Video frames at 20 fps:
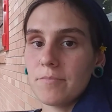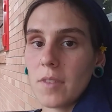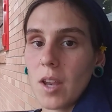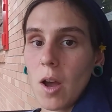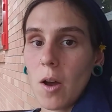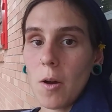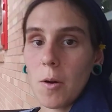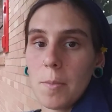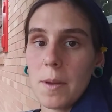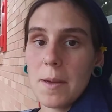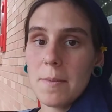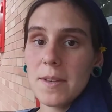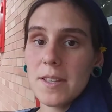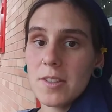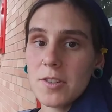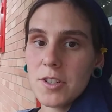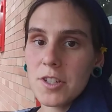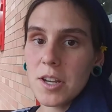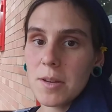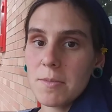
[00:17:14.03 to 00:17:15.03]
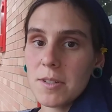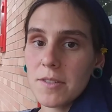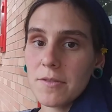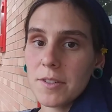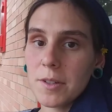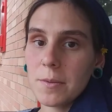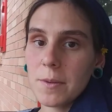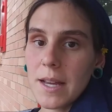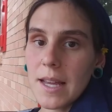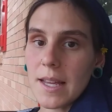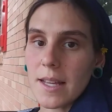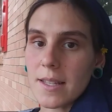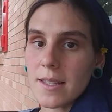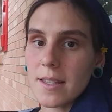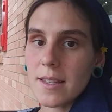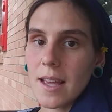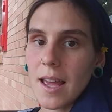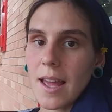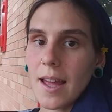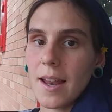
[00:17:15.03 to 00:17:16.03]
all babies are shaped different
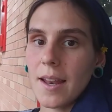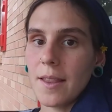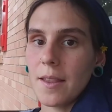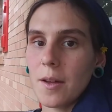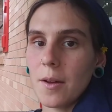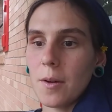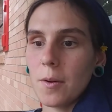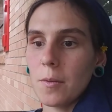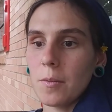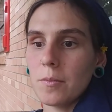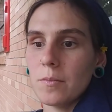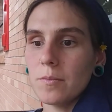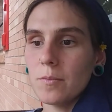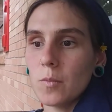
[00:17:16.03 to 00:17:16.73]
ways and the